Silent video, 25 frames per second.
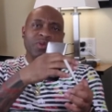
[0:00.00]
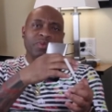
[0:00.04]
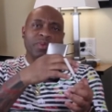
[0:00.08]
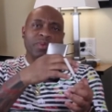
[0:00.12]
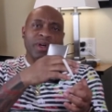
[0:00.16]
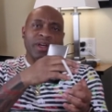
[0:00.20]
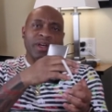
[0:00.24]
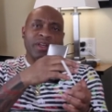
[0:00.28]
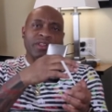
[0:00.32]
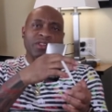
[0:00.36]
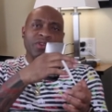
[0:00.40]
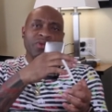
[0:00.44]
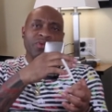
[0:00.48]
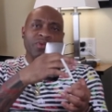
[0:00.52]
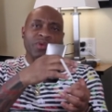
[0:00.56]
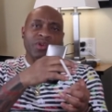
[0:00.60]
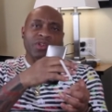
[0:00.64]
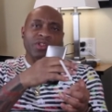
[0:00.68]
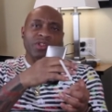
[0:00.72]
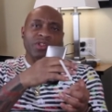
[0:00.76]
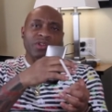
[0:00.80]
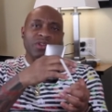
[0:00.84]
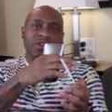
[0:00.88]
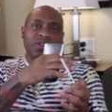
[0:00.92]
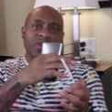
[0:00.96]
Spice
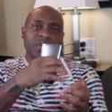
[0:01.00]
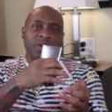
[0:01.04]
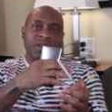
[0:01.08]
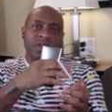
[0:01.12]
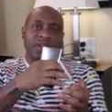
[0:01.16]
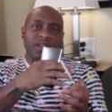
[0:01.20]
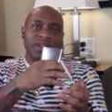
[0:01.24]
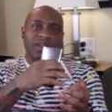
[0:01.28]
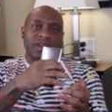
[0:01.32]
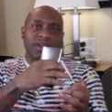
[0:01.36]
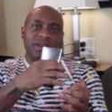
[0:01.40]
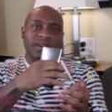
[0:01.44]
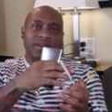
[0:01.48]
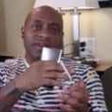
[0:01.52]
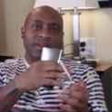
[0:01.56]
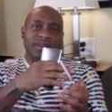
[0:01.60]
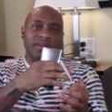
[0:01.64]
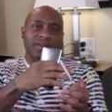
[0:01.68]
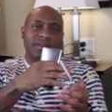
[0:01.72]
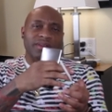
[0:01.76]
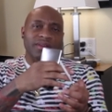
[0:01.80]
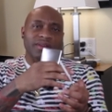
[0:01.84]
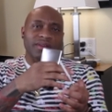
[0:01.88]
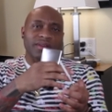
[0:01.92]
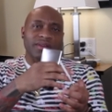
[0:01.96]
original smell like.
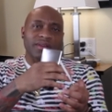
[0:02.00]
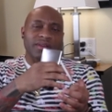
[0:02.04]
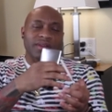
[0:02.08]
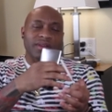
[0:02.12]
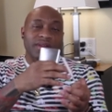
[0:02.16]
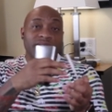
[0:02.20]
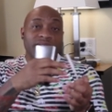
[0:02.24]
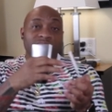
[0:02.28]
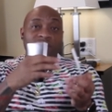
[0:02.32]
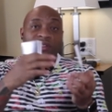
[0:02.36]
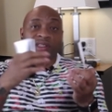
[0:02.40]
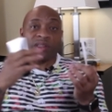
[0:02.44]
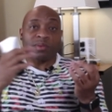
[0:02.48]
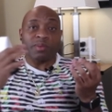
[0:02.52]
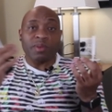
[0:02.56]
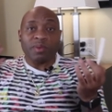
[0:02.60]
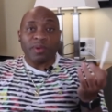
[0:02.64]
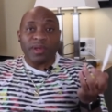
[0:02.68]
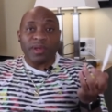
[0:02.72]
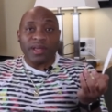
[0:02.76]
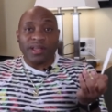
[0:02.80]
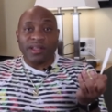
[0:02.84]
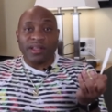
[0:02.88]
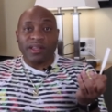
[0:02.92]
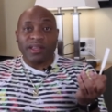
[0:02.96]
Some people
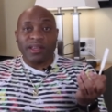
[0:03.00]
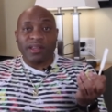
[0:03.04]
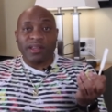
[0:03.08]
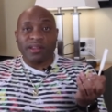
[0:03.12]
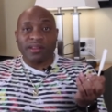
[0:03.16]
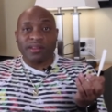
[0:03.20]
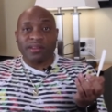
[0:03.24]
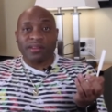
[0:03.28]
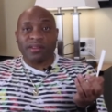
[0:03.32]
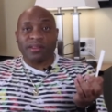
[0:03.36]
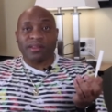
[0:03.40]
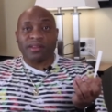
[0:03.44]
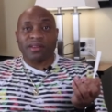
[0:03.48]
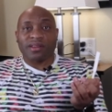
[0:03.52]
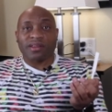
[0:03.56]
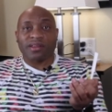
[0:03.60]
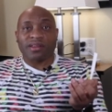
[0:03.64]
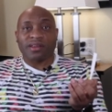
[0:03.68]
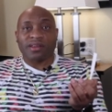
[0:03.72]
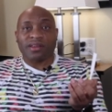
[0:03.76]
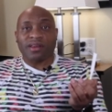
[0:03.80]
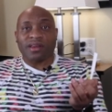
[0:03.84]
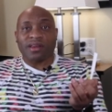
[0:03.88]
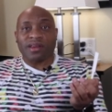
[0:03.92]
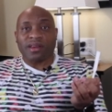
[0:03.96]
like that
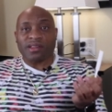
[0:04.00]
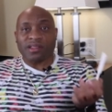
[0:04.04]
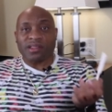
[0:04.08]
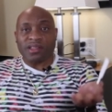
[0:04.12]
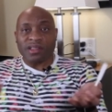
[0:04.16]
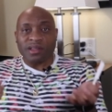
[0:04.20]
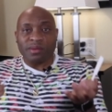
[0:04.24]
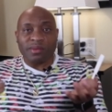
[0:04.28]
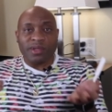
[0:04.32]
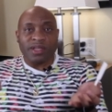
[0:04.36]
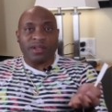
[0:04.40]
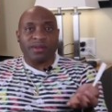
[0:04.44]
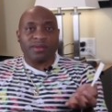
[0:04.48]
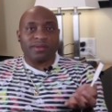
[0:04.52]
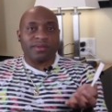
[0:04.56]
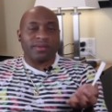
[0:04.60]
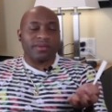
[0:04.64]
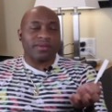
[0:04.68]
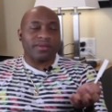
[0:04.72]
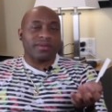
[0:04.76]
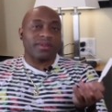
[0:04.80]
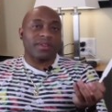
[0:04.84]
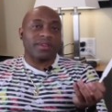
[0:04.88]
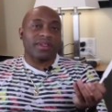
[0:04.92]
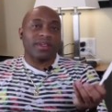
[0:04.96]
and some
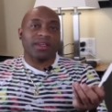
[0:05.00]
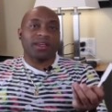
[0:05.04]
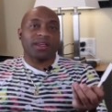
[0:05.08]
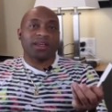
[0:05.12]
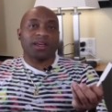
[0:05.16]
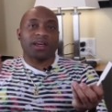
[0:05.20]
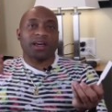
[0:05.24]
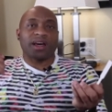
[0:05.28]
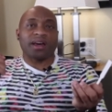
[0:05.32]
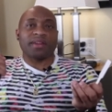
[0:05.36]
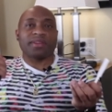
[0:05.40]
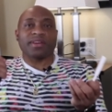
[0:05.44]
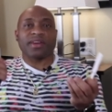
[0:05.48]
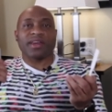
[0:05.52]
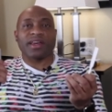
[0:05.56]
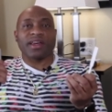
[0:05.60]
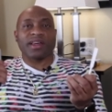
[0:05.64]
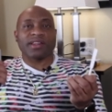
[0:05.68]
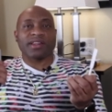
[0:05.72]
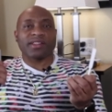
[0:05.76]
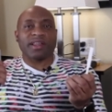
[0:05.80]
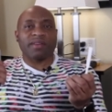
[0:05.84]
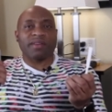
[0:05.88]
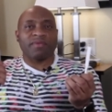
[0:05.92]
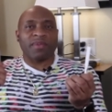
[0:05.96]
don't. I think it
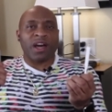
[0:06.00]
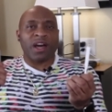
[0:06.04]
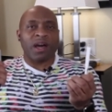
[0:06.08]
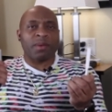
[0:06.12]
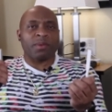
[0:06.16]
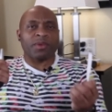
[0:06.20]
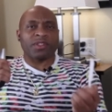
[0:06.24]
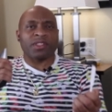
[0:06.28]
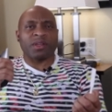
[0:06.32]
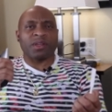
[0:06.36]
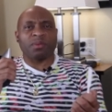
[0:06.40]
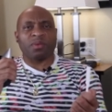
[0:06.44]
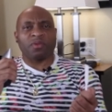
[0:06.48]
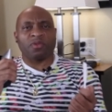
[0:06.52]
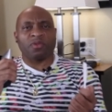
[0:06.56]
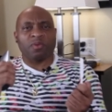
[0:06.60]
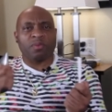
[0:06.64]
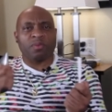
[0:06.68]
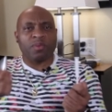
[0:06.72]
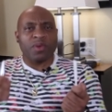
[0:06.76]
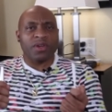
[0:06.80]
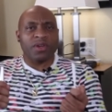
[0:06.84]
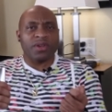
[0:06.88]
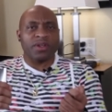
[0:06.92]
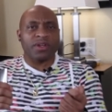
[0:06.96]
has that vibe of something
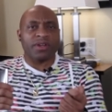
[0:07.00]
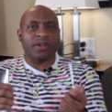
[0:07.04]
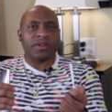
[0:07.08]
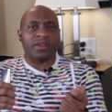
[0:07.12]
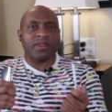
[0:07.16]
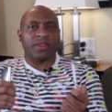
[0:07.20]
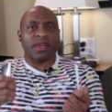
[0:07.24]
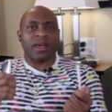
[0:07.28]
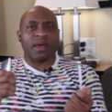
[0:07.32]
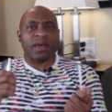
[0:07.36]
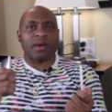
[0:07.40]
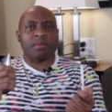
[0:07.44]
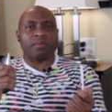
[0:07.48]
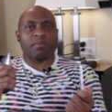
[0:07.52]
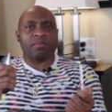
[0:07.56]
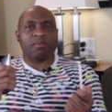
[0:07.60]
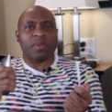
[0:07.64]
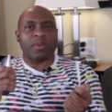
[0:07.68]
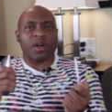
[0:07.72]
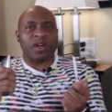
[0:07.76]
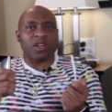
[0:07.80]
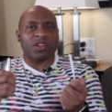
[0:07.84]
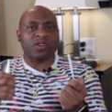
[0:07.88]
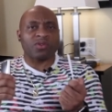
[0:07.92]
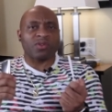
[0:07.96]
familiar that
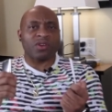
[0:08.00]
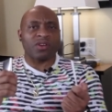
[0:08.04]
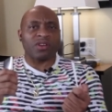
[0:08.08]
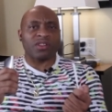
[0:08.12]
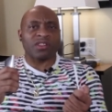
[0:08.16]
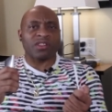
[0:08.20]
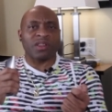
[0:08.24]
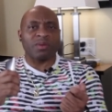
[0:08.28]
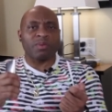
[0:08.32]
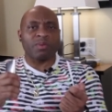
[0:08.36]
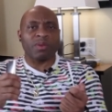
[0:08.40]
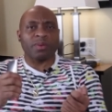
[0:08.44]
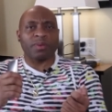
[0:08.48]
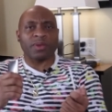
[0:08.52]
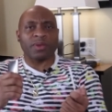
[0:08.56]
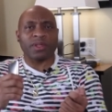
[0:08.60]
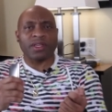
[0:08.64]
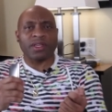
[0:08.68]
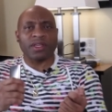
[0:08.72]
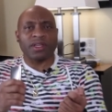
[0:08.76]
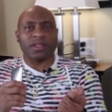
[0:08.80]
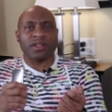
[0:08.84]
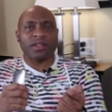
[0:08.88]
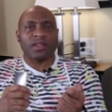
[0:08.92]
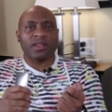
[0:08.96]
might draw some people
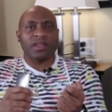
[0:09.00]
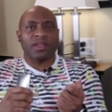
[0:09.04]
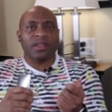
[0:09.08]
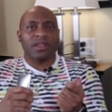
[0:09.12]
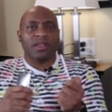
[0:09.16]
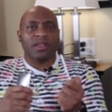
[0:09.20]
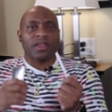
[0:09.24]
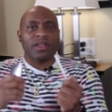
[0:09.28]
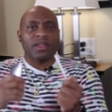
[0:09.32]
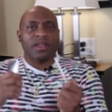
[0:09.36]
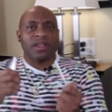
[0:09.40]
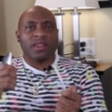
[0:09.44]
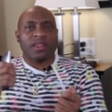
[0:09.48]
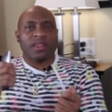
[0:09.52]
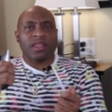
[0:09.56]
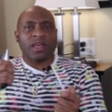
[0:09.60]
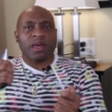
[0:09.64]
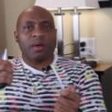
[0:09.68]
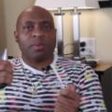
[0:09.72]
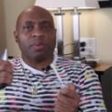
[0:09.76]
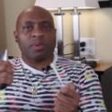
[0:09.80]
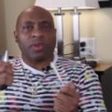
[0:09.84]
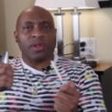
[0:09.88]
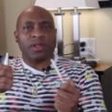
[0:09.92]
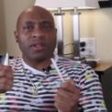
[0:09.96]
in,
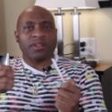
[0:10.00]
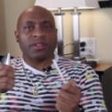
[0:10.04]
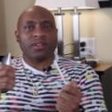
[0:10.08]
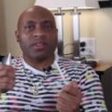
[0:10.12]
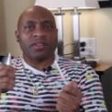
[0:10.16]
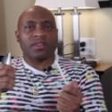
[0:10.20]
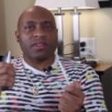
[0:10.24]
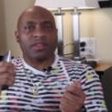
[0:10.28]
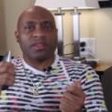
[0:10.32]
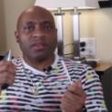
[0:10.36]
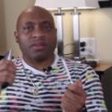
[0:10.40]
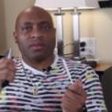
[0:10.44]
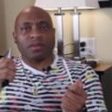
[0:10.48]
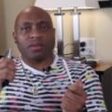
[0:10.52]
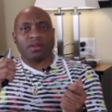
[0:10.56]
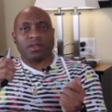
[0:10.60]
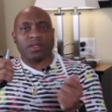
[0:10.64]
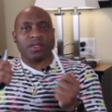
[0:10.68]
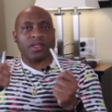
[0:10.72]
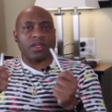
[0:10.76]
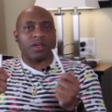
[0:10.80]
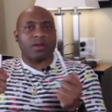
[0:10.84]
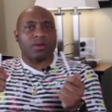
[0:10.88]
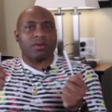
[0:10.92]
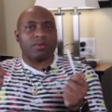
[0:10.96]
that plus,
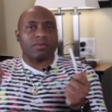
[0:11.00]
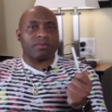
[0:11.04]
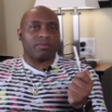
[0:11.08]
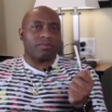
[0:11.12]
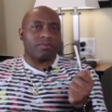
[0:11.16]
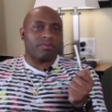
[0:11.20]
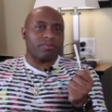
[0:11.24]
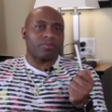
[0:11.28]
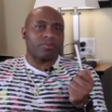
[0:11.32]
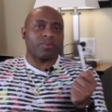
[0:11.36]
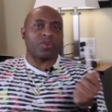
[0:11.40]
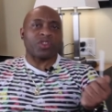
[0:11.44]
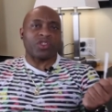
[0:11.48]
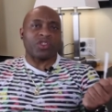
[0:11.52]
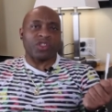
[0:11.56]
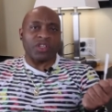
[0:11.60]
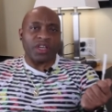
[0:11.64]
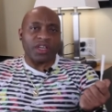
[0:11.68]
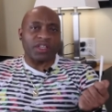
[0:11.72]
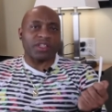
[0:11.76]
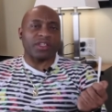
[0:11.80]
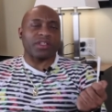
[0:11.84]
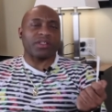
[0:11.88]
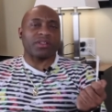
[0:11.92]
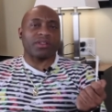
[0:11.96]

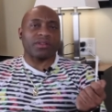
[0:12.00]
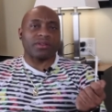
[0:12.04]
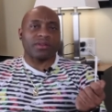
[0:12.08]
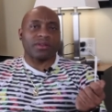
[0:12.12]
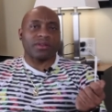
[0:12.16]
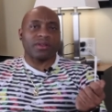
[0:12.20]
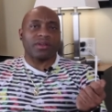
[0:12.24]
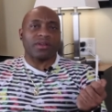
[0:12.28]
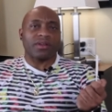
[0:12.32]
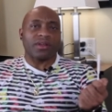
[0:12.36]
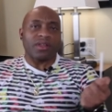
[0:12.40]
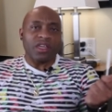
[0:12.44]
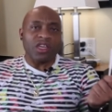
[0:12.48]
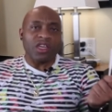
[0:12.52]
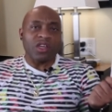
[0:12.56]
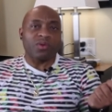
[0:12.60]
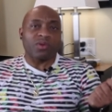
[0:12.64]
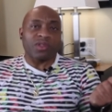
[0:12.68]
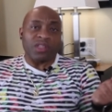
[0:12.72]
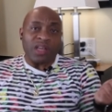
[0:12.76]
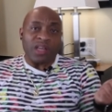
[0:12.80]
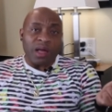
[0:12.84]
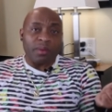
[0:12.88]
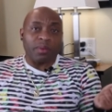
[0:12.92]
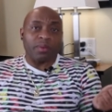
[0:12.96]
projection
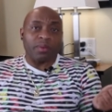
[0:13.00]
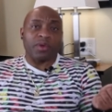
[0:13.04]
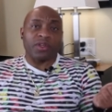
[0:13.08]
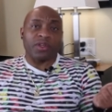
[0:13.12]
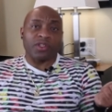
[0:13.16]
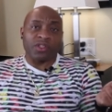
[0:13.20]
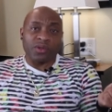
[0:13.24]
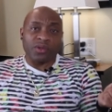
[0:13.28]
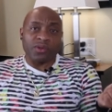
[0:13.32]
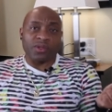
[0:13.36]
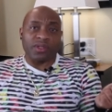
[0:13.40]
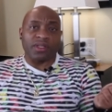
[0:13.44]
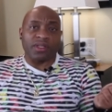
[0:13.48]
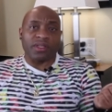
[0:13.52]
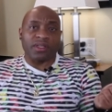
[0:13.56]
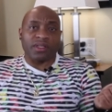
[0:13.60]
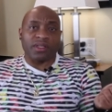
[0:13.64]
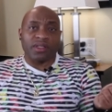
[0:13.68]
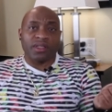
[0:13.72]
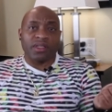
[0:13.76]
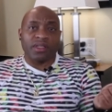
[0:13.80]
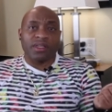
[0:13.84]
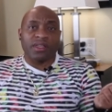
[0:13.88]
equals compliments usually.